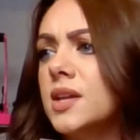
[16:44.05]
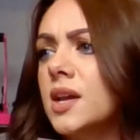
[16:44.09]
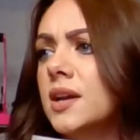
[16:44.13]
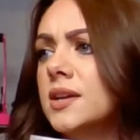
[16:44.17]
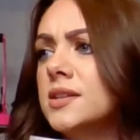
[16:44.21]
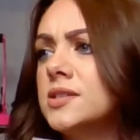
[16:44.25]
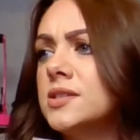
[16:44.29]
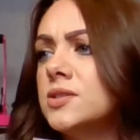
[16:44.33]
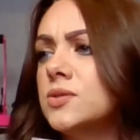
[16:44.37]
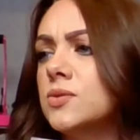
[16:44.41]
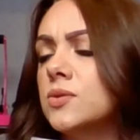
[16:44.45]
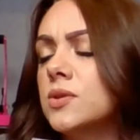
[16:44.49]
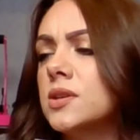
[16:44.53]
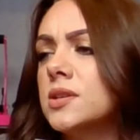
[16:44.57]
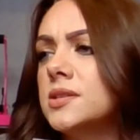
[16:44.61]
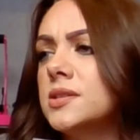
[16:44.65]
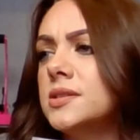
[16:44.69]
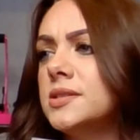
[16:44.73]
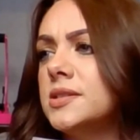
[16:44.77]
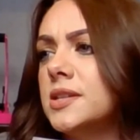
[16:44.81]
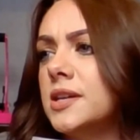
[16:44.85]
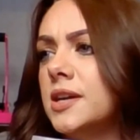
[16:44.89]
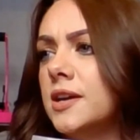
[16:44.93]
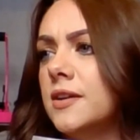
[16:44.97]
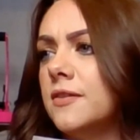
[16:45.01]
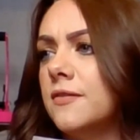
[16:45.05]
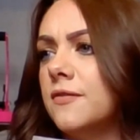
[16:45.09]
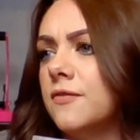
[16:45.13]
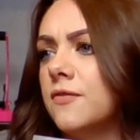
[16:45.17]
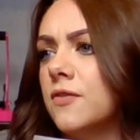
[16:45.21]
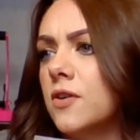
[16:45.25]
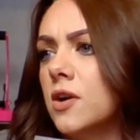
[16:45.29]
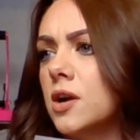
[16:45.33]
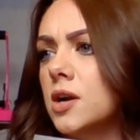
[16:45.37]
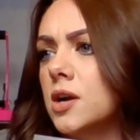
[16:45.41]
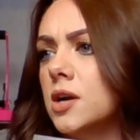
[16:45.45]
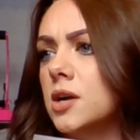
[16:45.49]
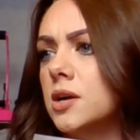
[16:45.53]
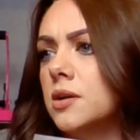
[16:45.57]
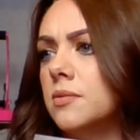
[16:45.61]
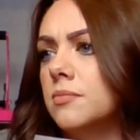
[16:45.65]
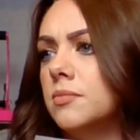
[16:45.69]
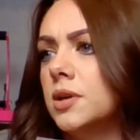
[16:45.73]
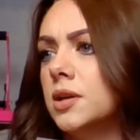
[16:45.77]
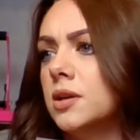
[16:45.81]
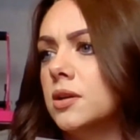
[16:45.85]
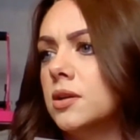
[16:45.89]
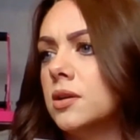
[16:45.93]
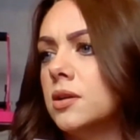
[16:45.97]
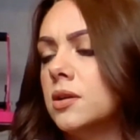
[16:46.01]
I sourced it
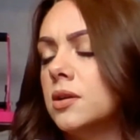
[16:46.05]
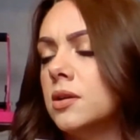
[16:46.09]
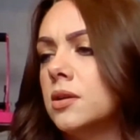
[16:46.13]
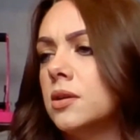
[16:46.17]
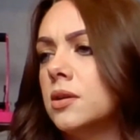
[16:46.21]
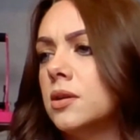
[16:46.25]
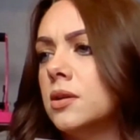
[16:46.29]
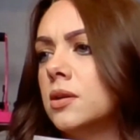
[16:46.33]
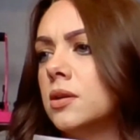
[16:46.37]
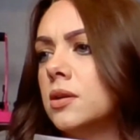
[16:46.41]
from,